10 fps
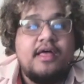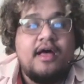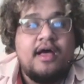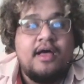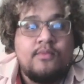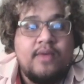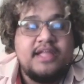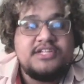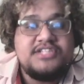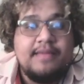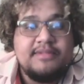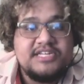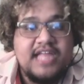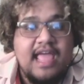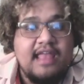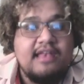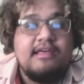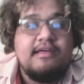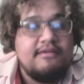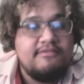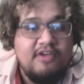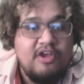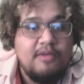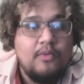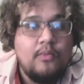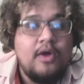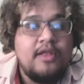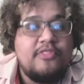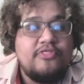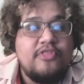range damage 10, variable 1,